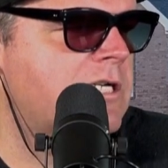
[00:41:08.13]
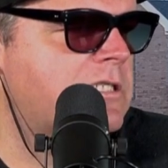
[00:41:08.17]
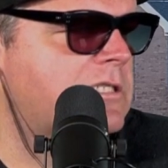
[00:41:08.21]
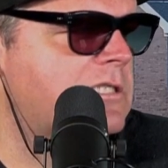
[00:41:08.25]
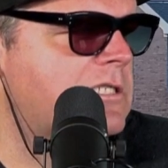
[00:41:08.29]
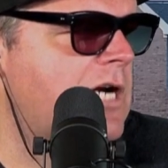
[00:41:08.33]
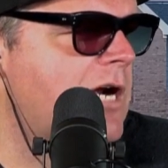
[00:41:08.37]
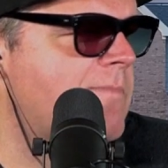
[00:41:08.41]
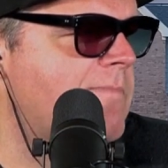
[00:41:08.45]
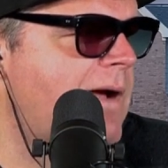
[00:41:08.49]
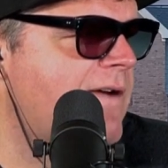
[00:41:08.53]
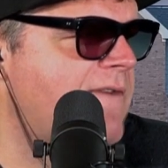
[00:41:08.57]
to
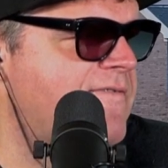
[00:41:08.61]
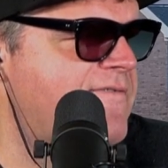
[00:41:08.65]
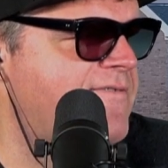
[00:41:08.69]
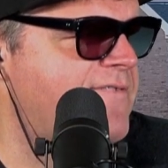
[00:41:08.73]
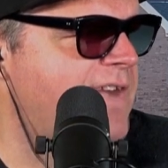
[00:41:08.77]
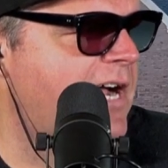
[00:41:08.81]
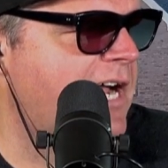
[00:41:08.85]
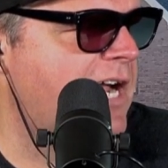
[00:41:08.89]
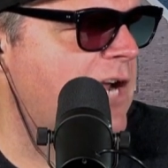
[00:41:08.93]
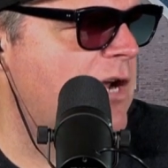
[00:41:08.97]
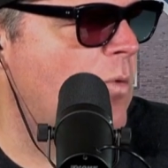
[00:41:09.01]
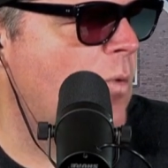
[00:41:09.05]
start my
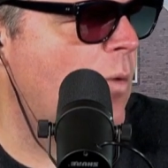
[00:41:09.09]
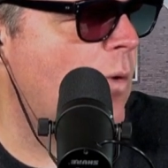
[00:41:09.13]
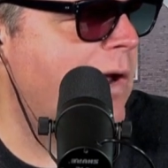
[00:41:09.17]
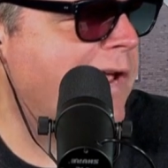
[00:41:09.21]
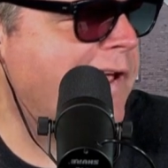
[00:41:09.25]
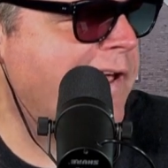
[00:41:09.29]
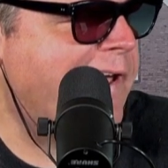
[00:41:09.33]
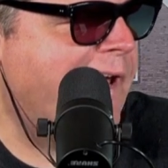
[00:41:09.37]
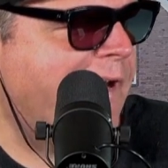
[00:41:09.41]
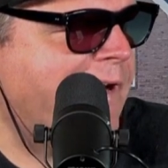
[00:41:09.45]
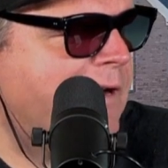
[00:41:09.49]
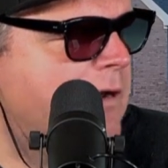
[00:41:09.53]
fucking
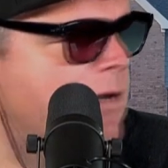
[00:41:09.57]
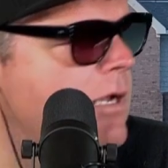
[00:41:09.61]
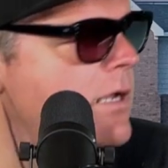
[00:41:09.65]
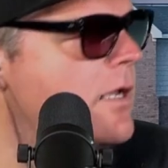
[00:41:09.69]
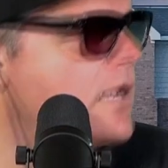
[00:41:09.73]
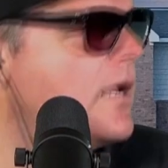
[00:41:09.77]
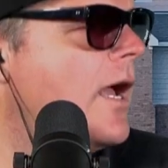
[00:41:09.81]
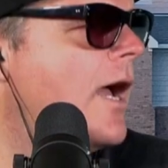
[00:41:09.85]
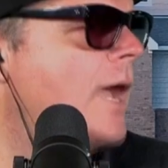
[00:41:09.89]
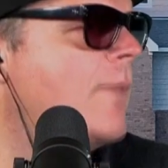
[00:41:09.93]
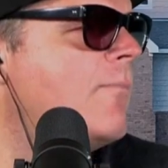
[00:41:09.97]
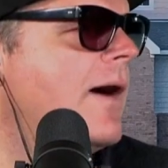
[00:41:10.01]
weekend."
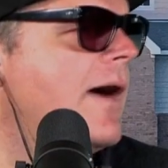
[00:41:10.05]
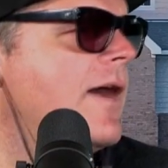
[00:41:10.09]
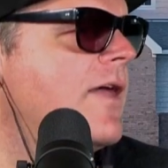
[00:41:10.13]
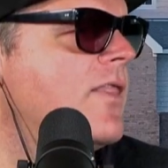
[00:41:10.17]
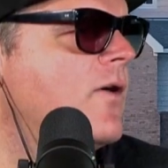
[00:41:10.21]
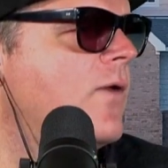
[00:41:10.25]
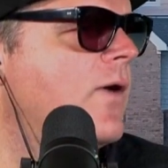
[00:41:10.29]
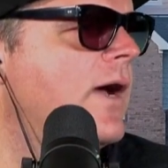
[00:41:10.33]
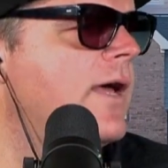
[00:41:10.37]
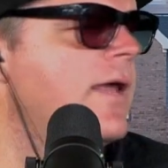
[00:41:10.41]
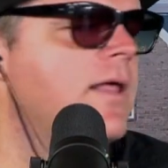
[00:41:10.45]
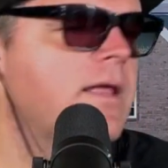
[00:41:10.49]
And by
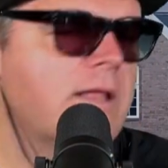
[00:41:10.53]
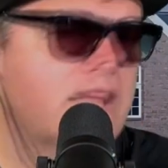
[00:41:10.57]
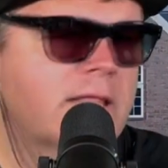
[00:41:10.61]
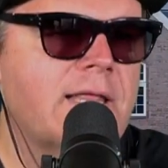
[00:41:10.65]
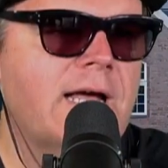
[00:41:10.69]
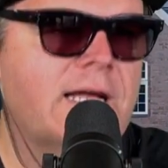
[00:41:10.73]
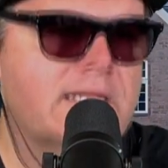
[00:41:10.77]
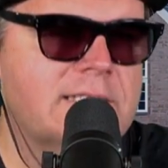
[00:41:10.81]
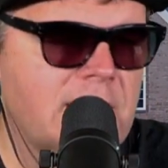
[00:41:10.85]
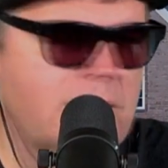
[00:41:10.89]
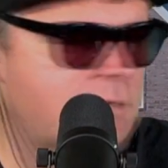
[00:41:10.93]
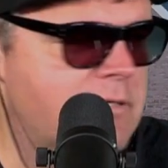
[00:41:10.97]
the way,
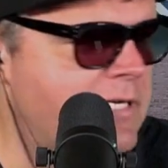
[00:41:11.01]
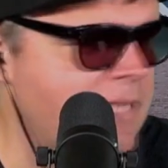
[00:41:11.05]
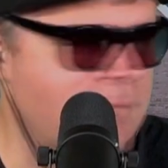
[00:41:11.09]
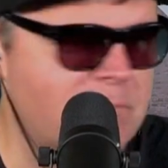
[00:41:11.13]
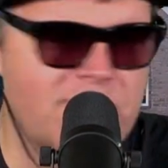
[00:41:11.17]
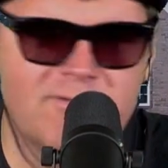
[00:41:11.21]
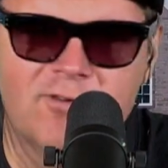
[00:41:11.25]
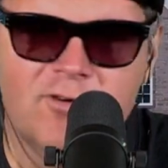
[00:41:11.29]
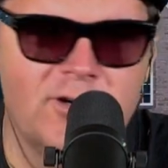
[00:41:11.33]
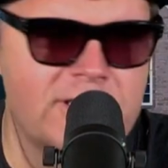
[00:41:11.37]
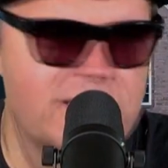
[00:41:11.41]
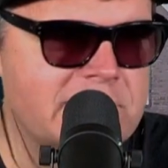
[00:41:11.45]
that's how deep
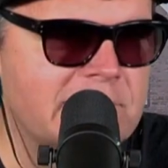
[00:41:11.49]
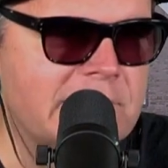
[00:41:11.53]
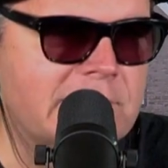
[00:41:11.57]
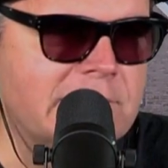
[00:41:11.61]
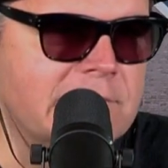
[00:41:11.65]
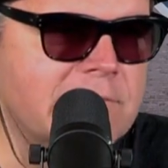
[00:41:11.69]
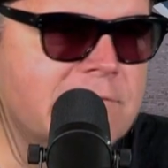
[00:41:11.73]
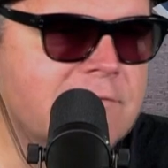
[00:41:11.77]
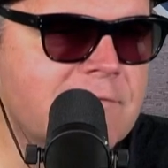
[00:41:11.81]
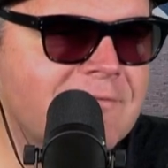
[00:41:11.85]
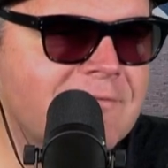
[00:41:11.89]
her voice is.